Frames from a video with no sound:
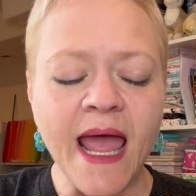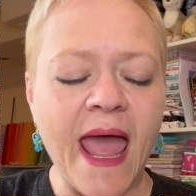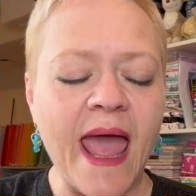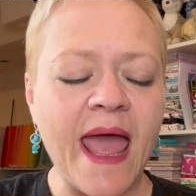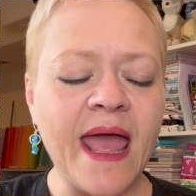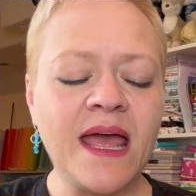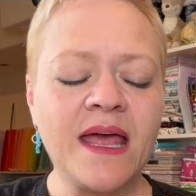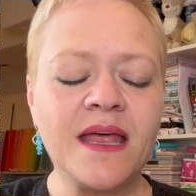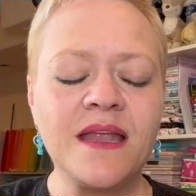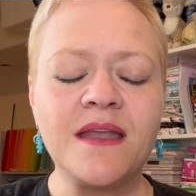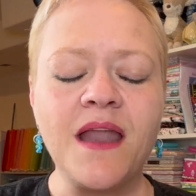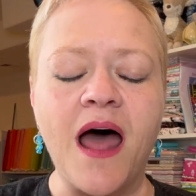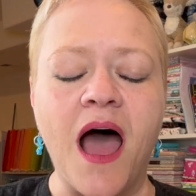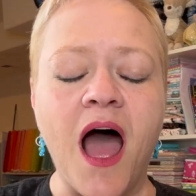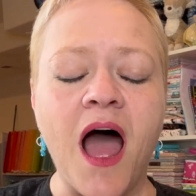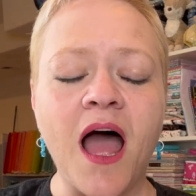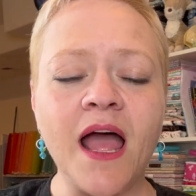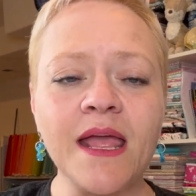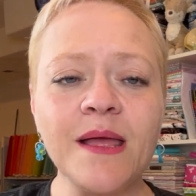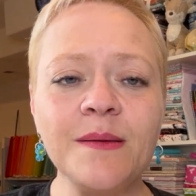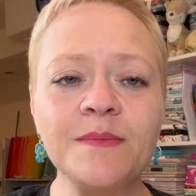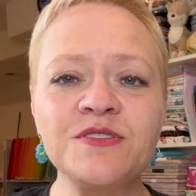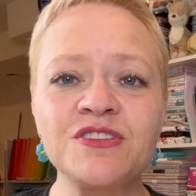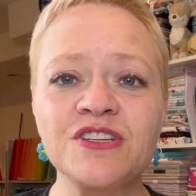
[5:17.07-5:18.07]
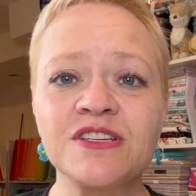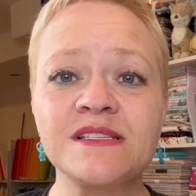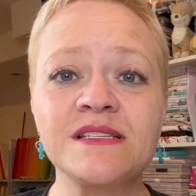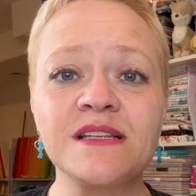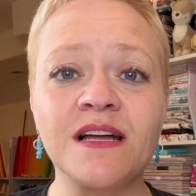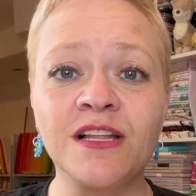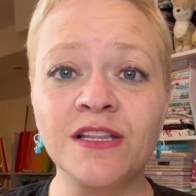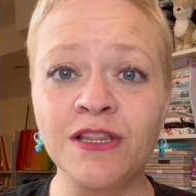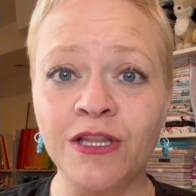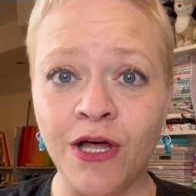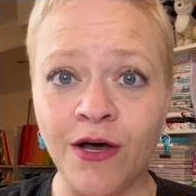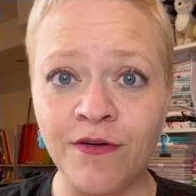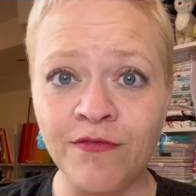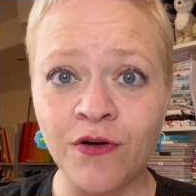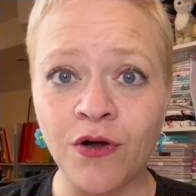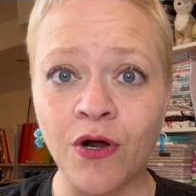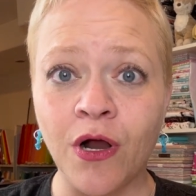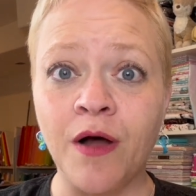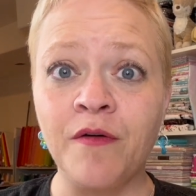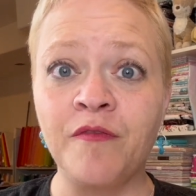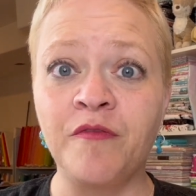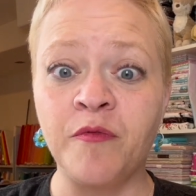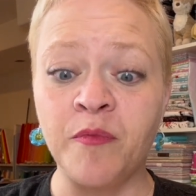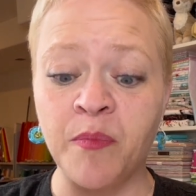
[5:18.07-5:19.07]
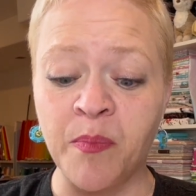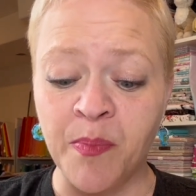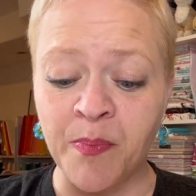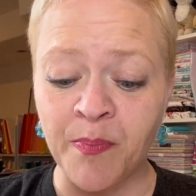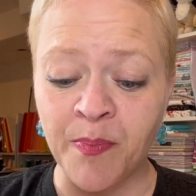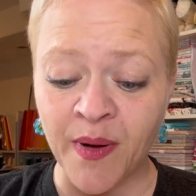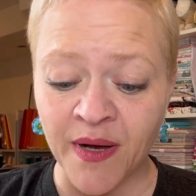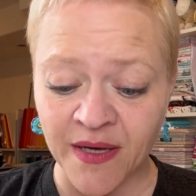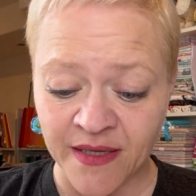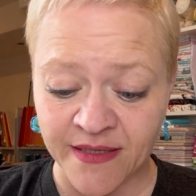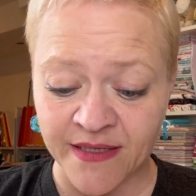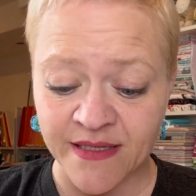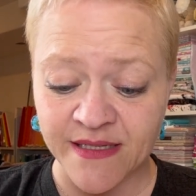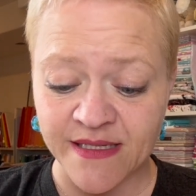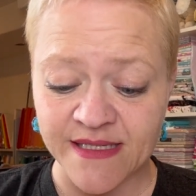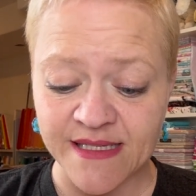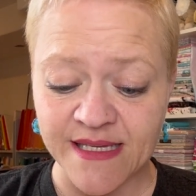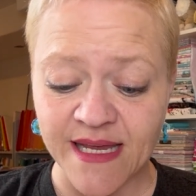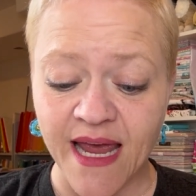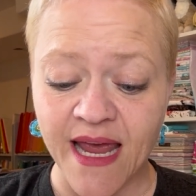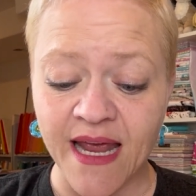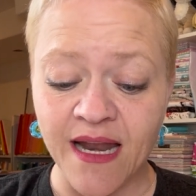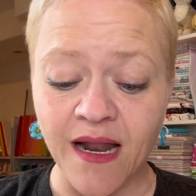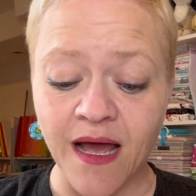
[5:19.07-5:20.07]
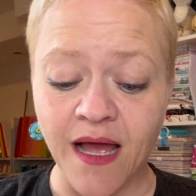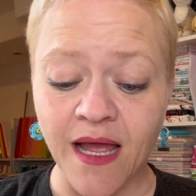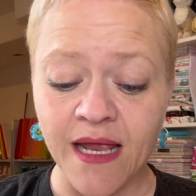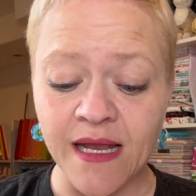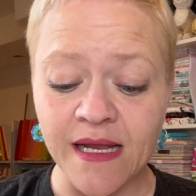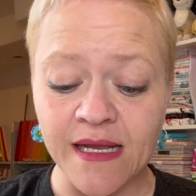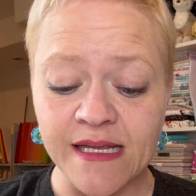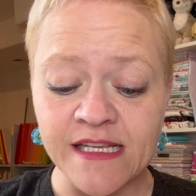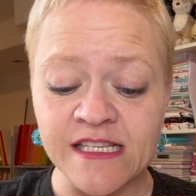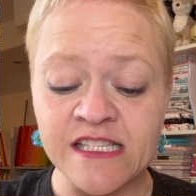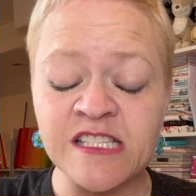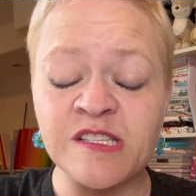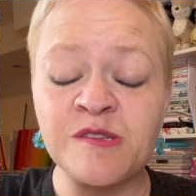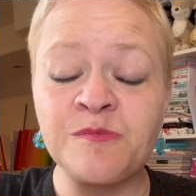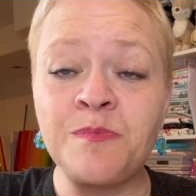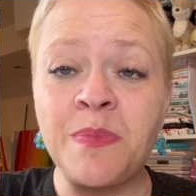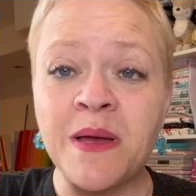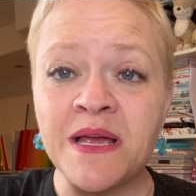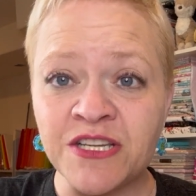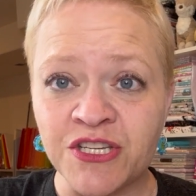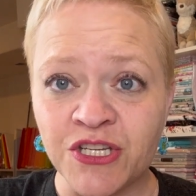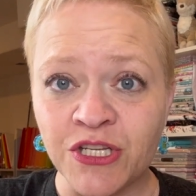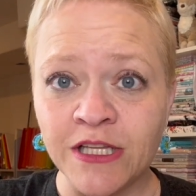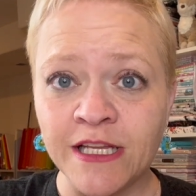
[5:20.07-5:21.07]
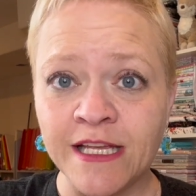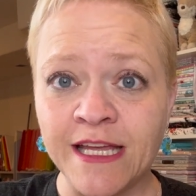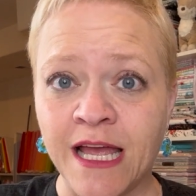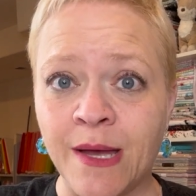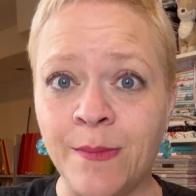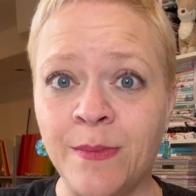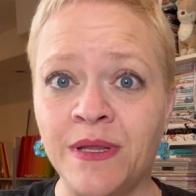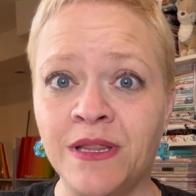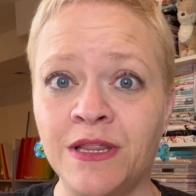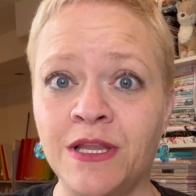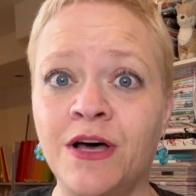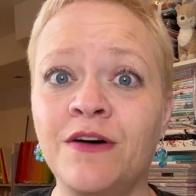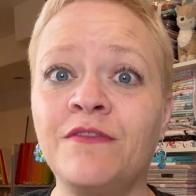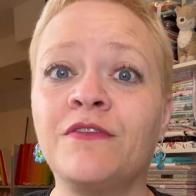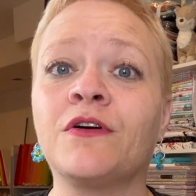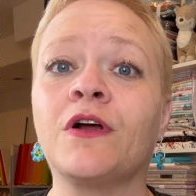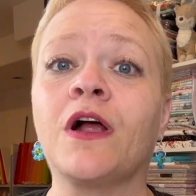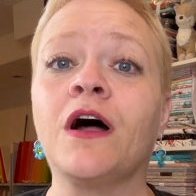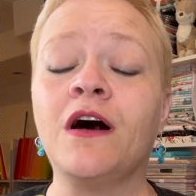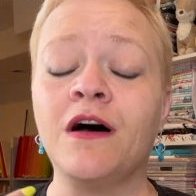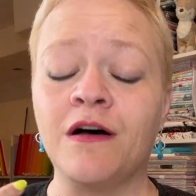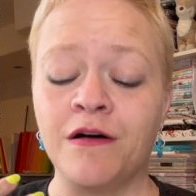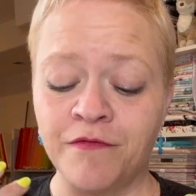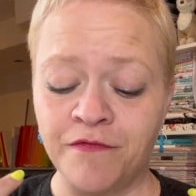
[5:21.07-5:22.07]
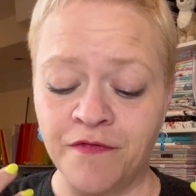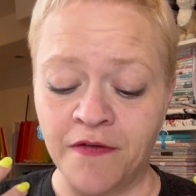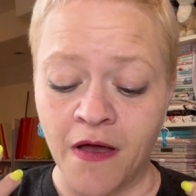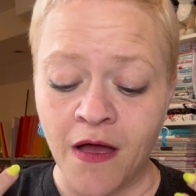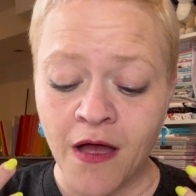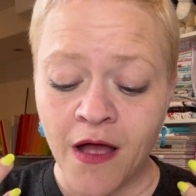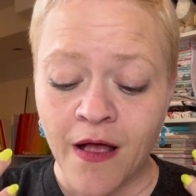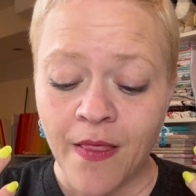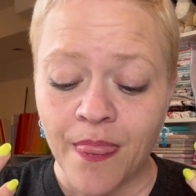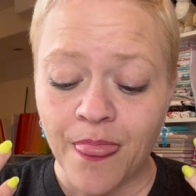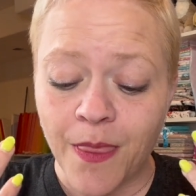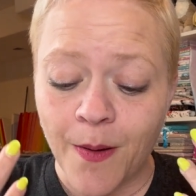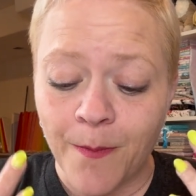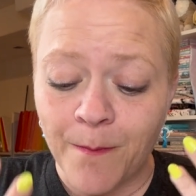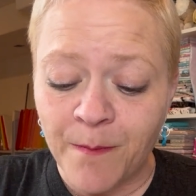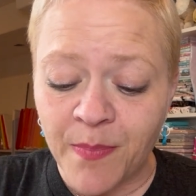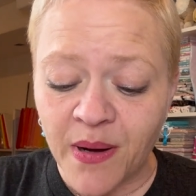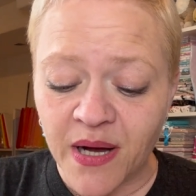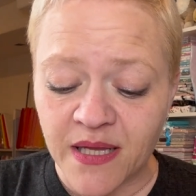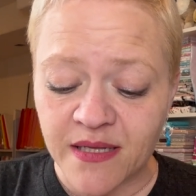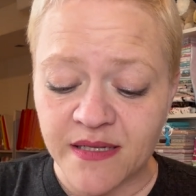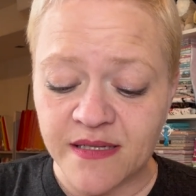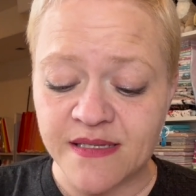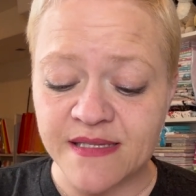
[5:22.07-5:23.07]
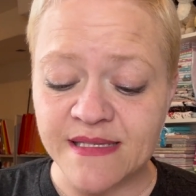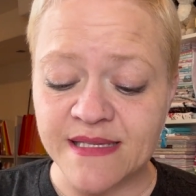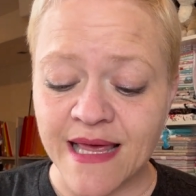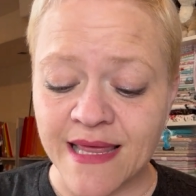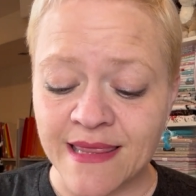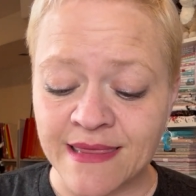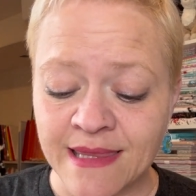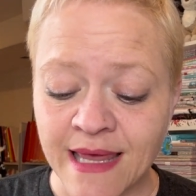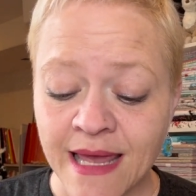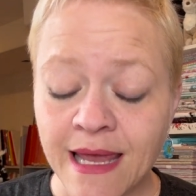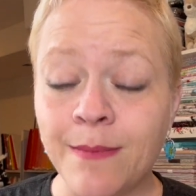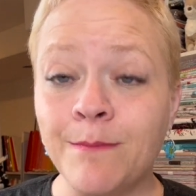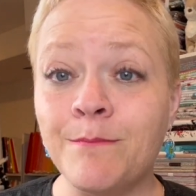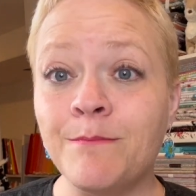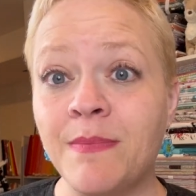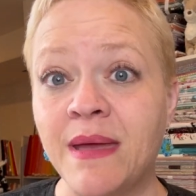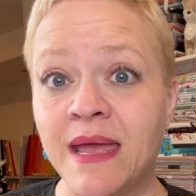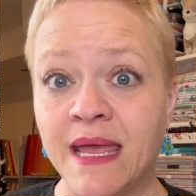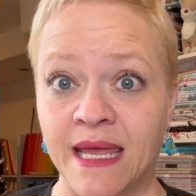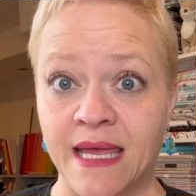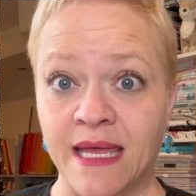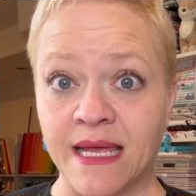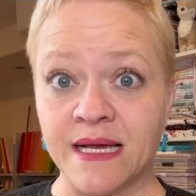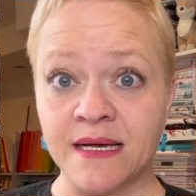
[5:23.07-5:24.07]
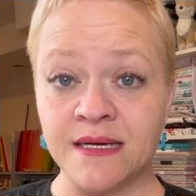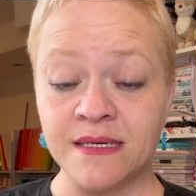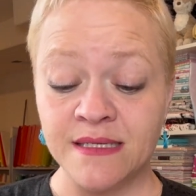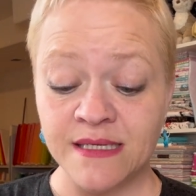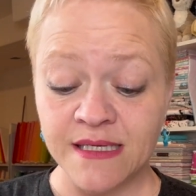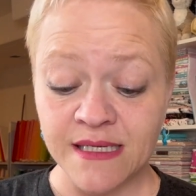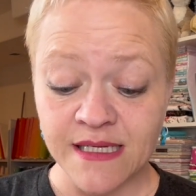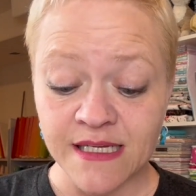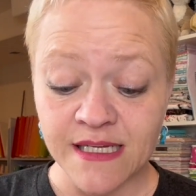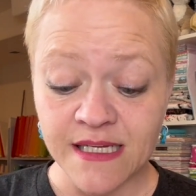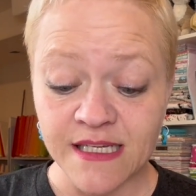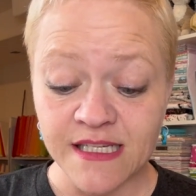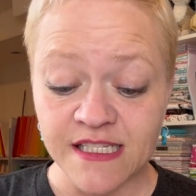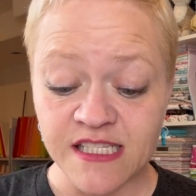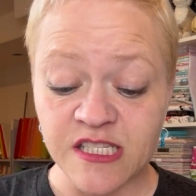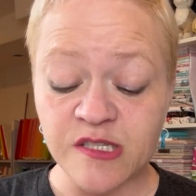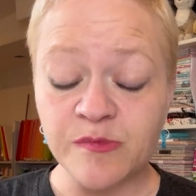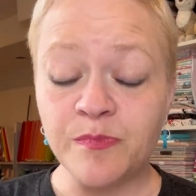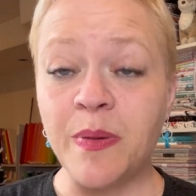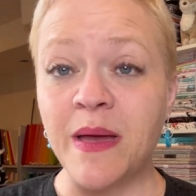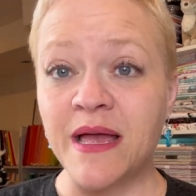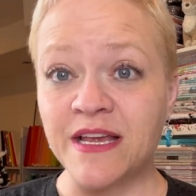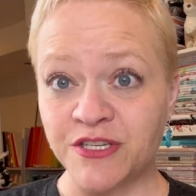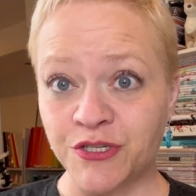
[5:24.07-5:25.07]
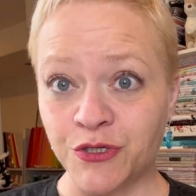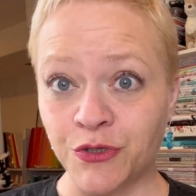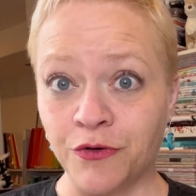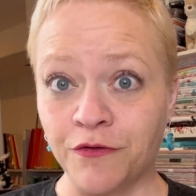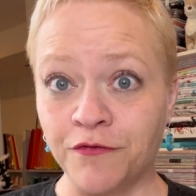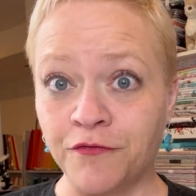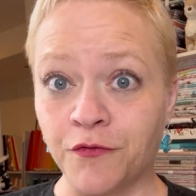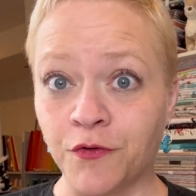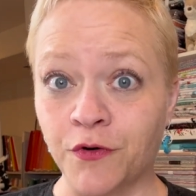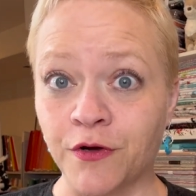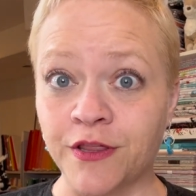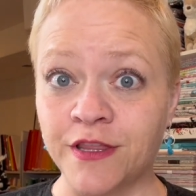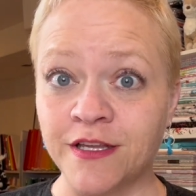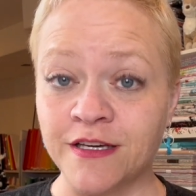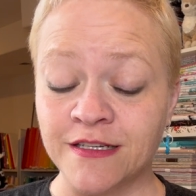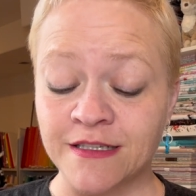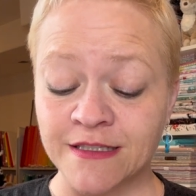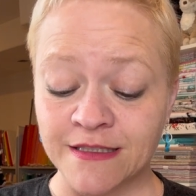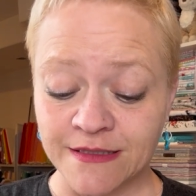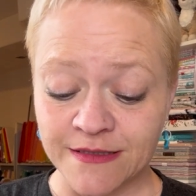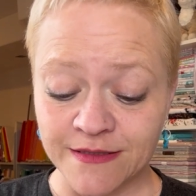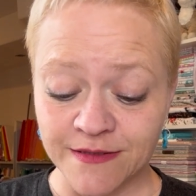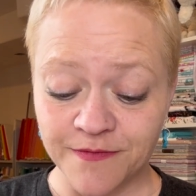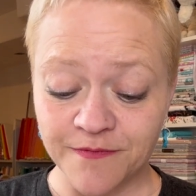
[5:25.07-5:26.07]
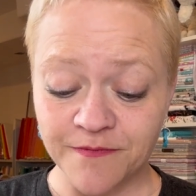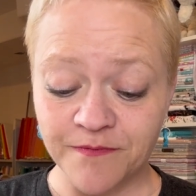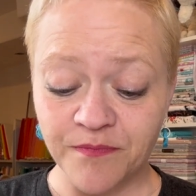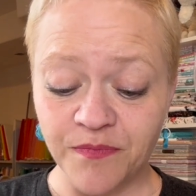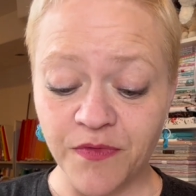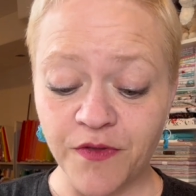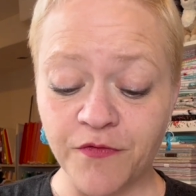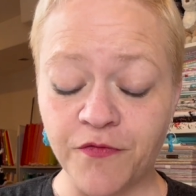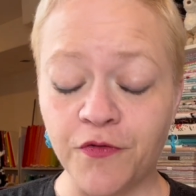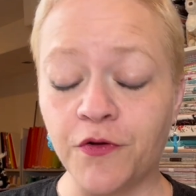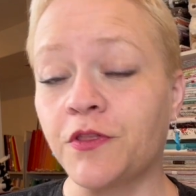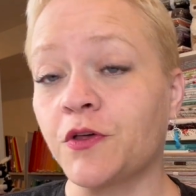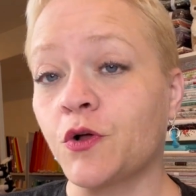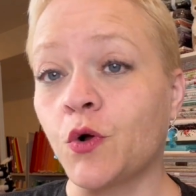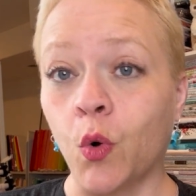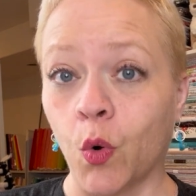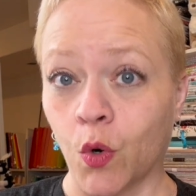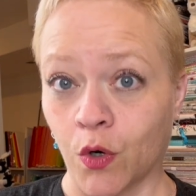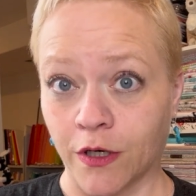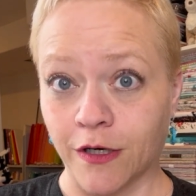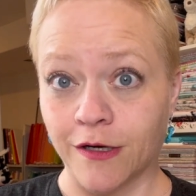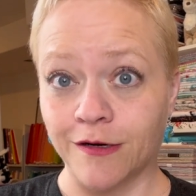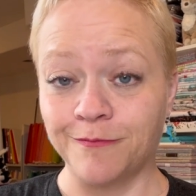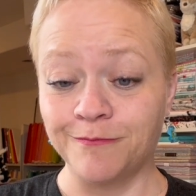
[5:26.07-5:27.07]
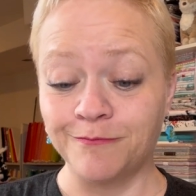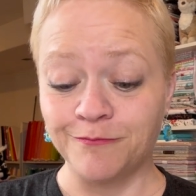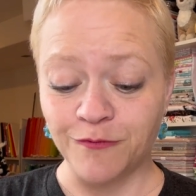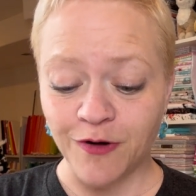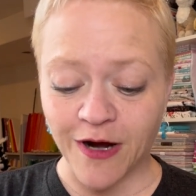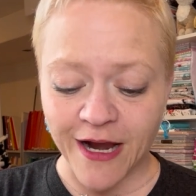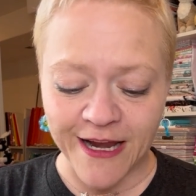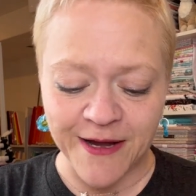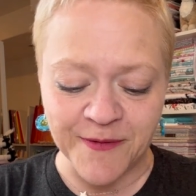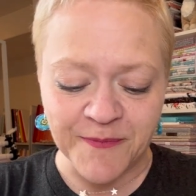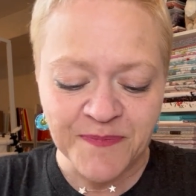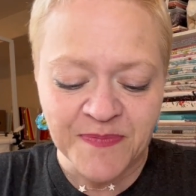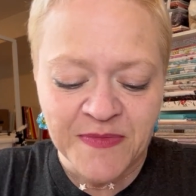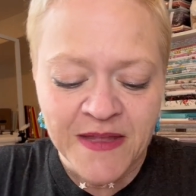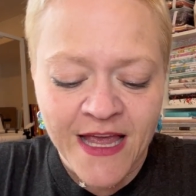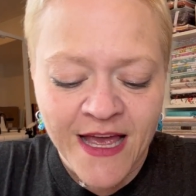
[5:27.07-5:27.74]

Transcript: and I am just a lover of buttons, and I especially am a lover of the buttons that they make special for the quarter, right?